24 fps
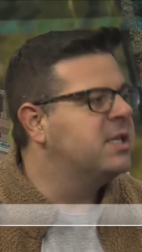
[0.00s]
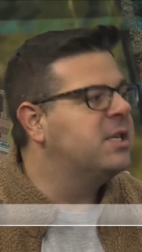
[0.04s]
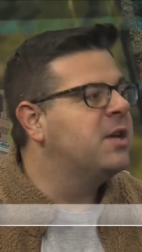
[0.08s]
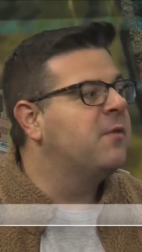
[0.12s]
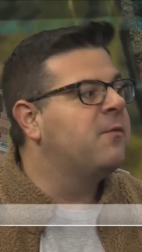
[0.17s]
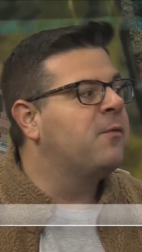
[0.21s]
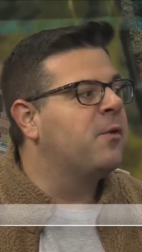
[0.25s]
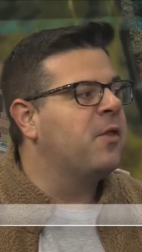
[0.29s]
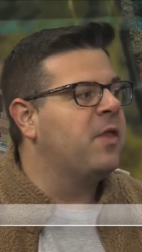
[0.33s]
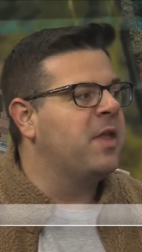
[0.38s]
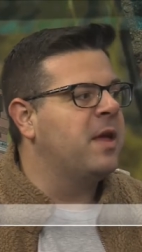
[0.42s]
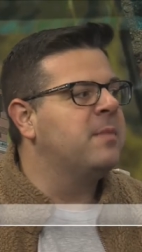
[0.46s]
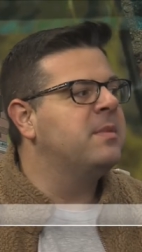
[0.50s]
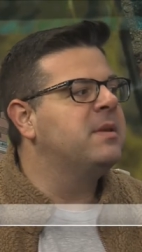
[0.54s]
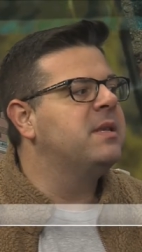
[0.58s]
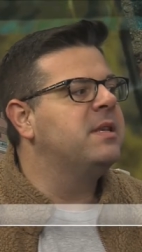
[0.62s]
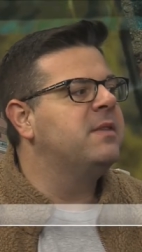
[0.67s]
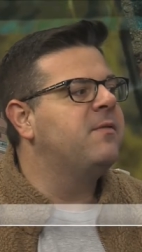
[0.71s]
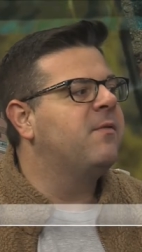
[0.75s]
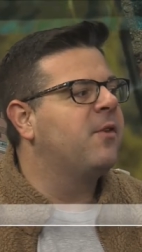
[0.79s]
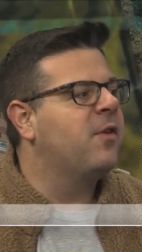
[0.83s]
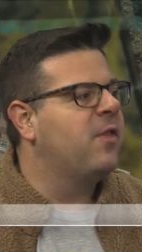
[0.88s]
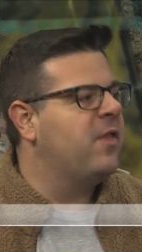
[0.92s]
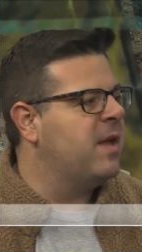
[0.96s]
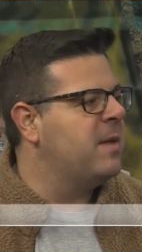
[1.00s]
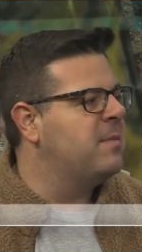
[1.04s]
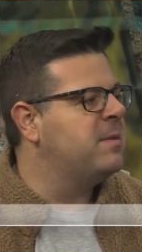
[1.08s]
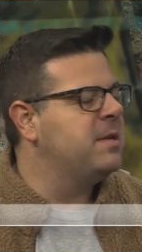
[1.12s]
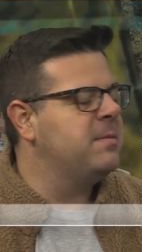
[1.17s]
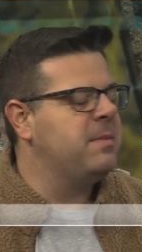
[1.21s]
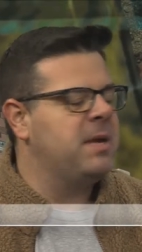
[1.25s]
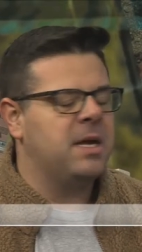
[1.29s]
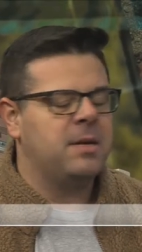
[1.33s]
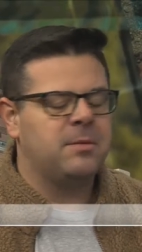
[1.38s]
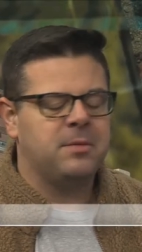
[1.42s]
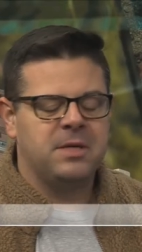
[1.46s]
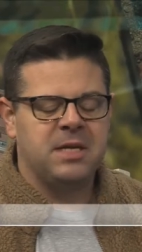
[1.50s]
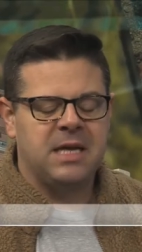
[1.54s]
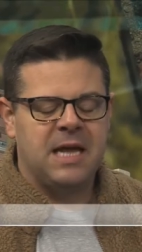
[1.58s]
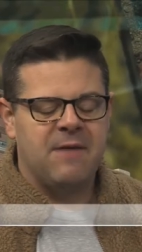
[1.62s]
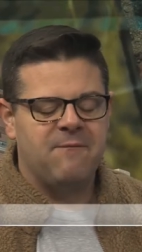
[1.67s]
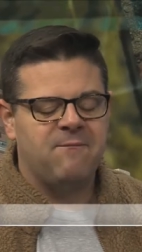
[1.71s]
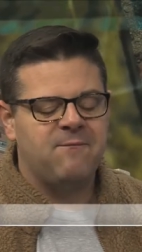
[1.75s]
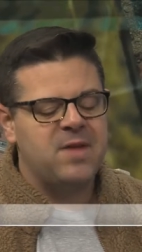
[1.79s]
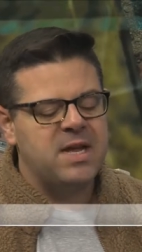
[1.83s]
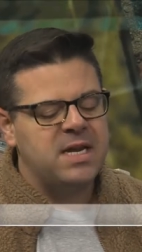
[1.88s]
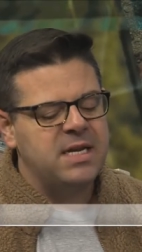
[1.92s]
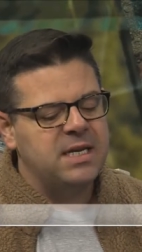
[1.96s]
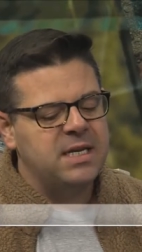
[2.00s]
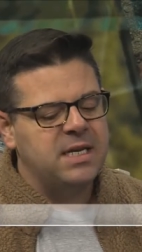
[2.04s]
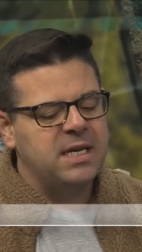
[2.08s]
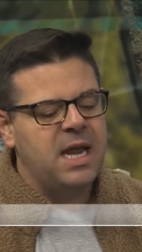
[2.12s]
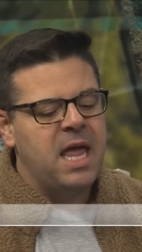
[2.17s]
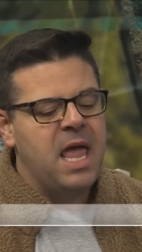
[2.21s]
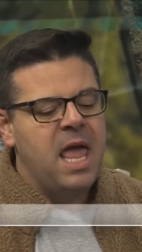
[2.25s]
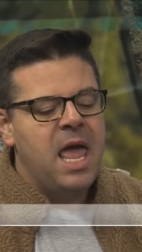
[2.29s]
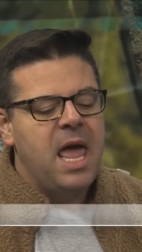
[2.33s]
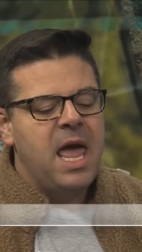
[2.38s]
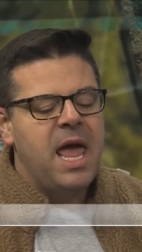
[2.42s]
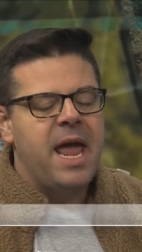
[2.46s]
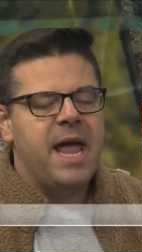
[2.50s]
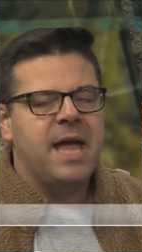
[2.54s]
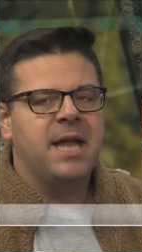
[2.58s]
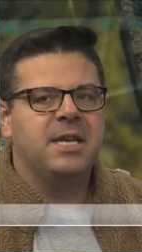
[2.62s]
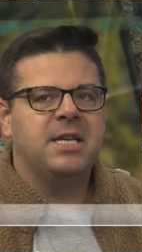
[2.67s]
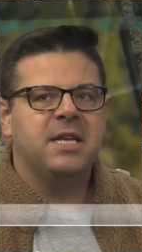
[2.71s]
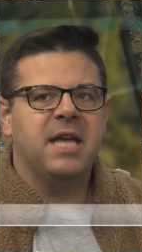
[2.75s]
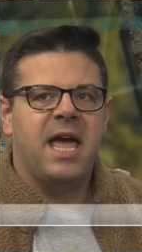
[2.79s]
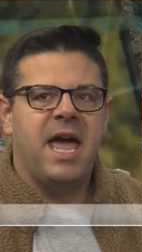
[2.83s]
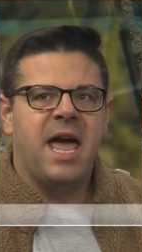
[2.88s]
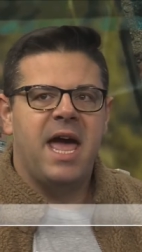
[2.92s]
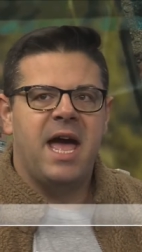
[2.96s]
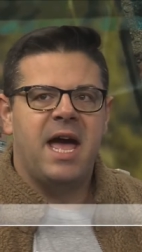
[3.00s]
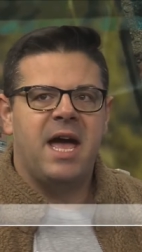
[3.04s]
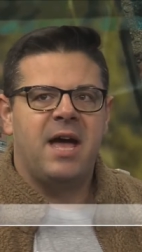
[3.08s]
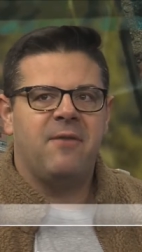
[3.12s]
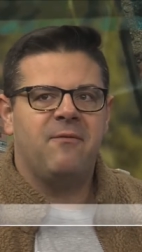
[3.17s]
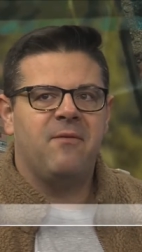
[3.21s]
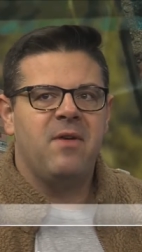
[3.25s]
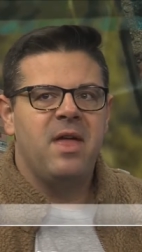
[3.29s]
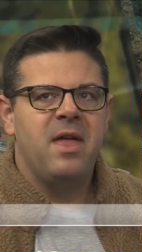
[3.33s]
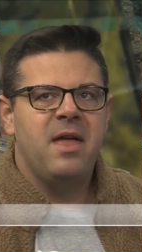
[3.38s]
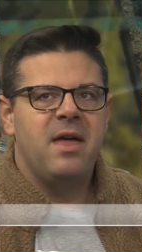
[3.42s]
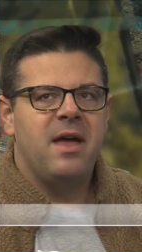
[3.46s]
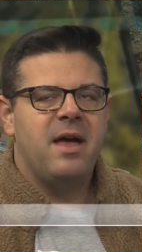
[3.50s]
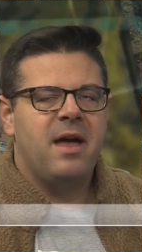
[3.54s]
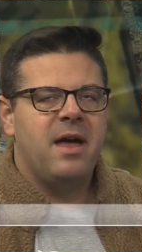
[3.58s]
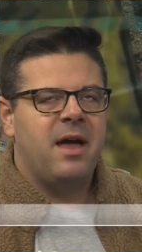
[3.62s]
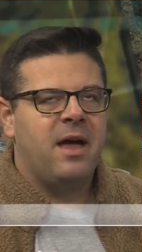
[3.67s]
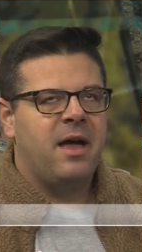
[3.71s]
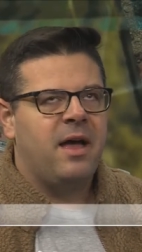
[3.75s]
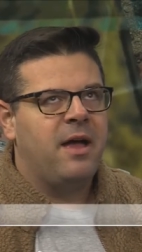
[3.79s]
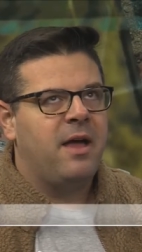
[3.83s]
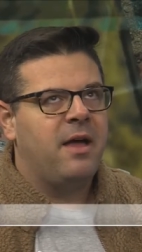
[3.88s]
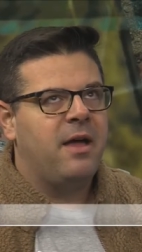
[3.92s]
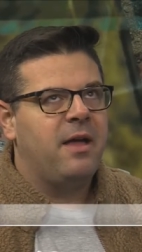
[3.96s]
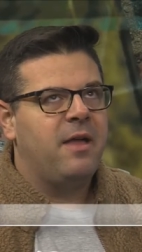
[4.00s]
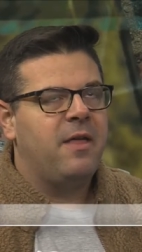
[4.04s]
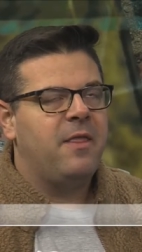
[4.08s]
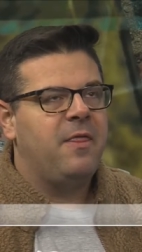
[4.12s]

So for them for them to be able to get funded and to have uh,